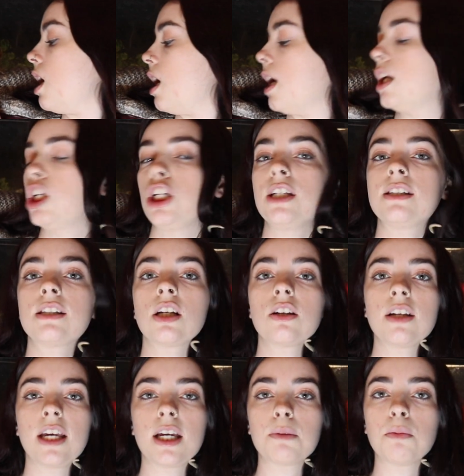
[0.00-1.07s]
and she's still
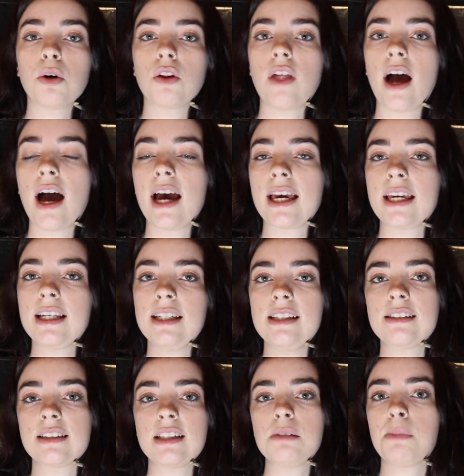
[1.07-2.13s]
an animal that I can
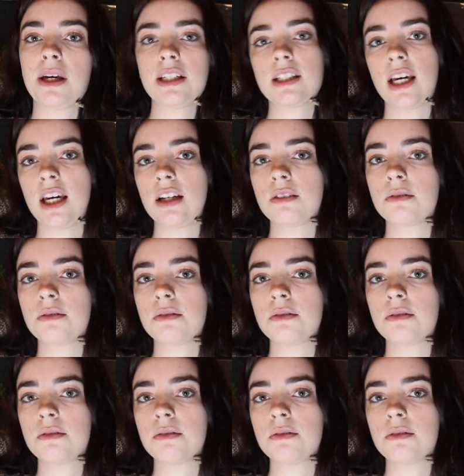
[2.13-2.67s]
easily maintain.